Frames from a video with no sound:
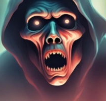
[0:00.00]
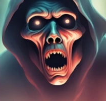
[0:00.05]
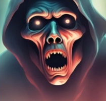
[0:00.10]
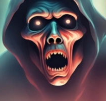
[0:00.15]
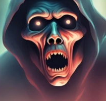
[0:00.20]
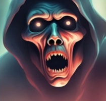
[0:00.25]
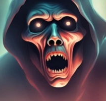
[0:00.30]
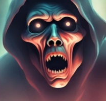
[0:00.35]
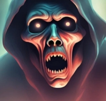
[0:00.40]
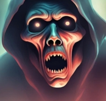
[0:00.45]
The
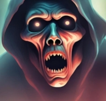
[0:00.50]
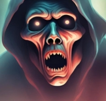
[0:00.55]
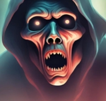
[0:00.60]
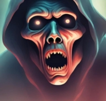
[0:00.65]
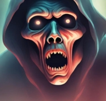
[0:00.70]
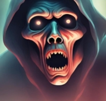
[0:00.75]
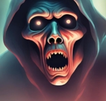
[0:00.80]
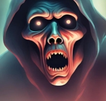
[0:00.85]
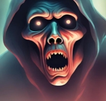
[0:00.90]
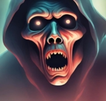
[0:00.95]
very name
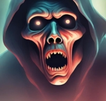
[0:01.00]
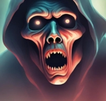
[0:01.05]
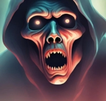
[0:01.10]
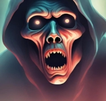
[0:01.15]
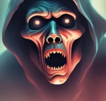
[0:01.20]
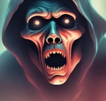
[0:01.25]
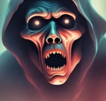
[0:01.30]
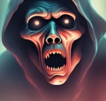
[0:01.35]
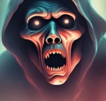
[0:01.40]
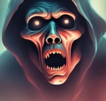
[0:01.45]
sent a
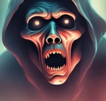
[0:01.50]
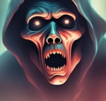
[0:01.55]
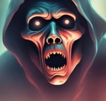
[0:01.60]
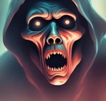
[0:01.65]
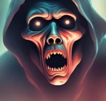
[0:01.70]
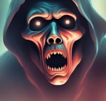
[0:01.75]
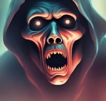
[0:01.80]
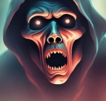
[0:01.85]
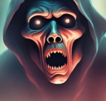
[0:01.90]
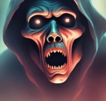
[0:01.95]
shudder through
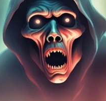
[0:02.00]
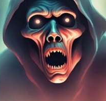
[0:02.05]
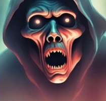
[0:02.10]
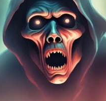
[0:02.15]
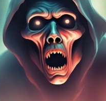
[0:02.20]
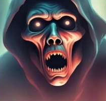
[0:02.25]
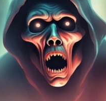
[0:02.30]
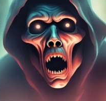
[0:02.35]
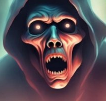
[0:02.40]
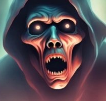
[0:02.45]
him,
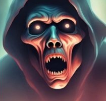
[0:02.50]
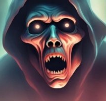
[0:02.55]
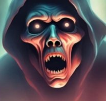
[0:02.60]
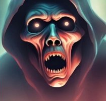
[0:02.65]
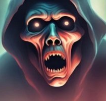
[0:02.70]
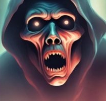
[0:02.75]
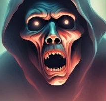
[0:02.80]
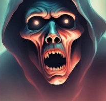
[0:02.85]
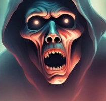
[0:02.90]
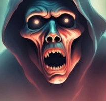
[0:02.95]
symbolic
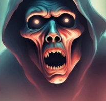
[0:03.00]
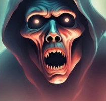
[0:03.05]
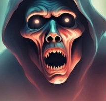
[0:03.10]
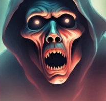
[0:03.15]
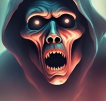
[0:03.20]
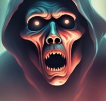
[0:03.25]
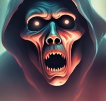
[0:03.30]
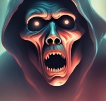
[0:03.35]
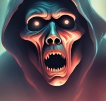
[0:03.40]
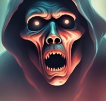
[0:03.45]
of
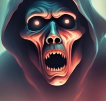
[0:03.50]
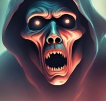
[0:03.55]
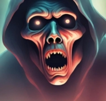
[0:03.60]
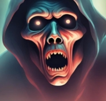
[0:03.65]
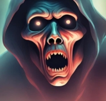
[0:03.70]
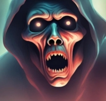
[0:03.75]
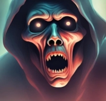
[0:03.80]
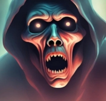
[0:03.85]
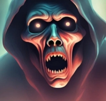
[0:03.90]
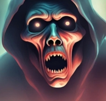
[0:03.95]
horror and
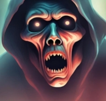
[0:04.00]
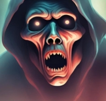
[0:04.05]
fear.